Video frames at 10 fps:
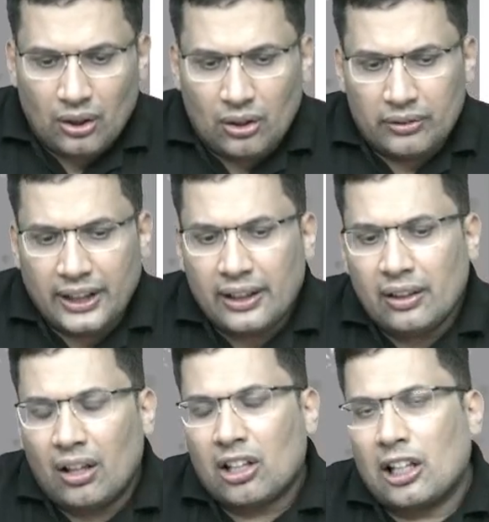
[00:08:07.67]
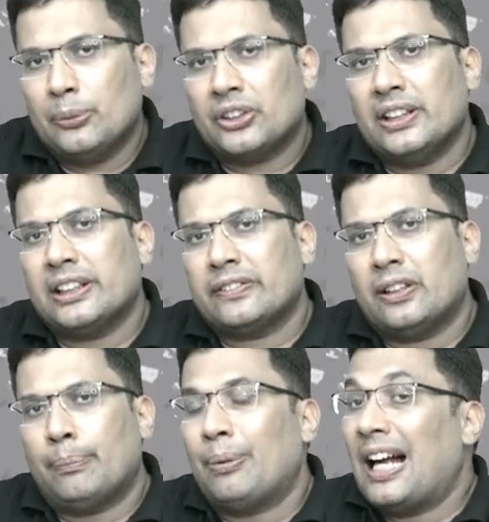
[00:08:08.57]
Then comes is from
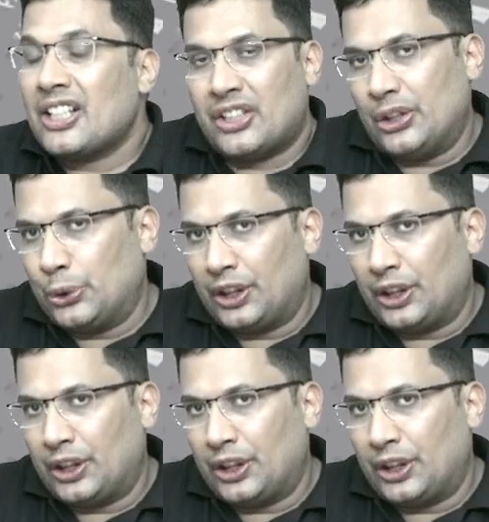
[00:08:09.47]
blast injury.